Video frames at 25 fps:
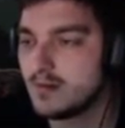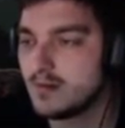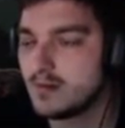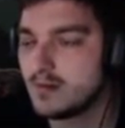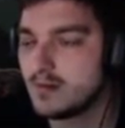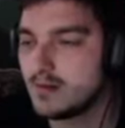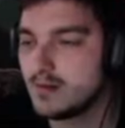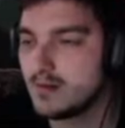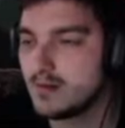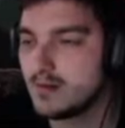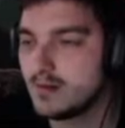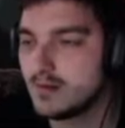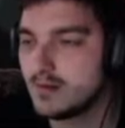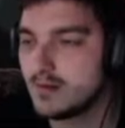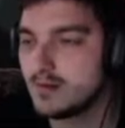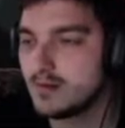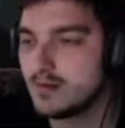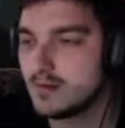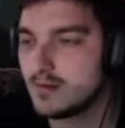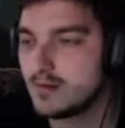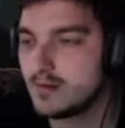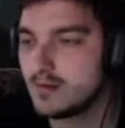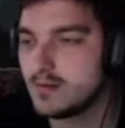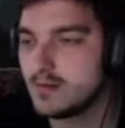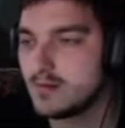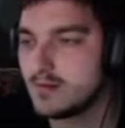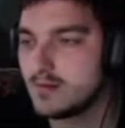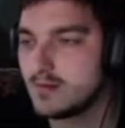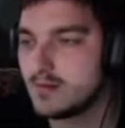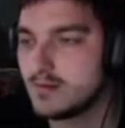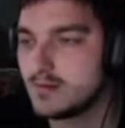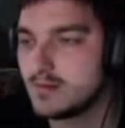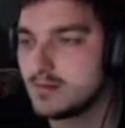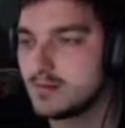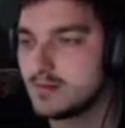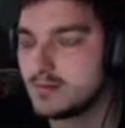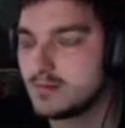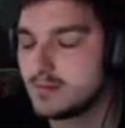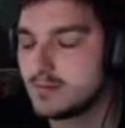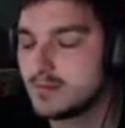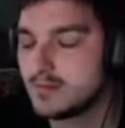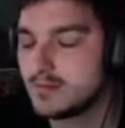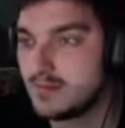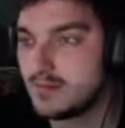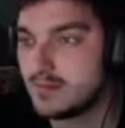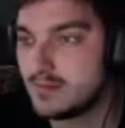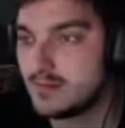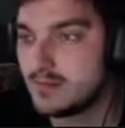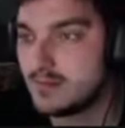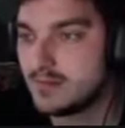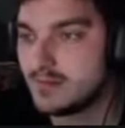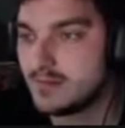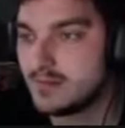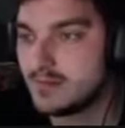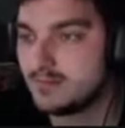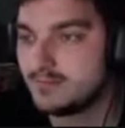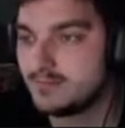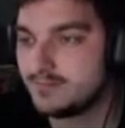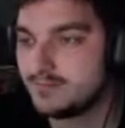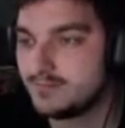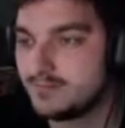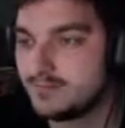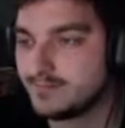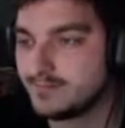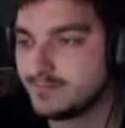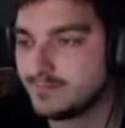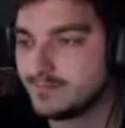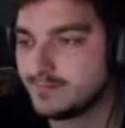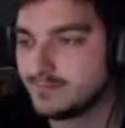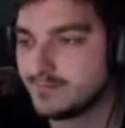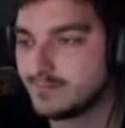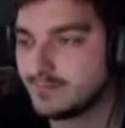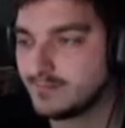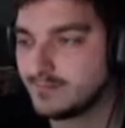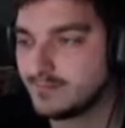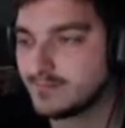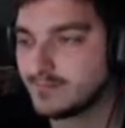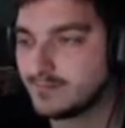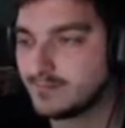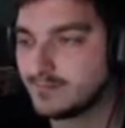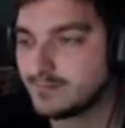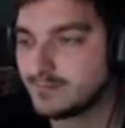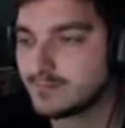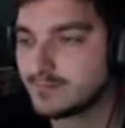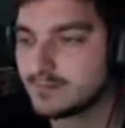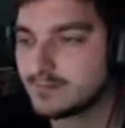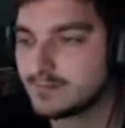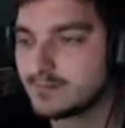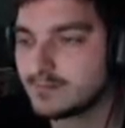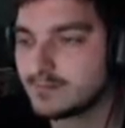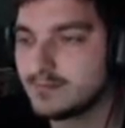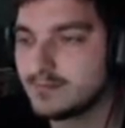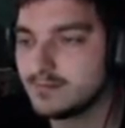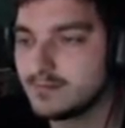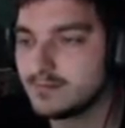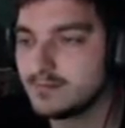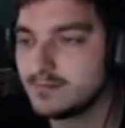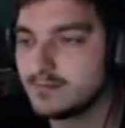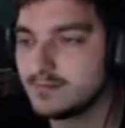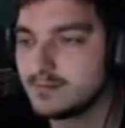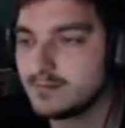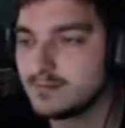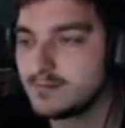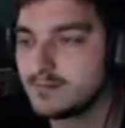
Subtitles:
(silence)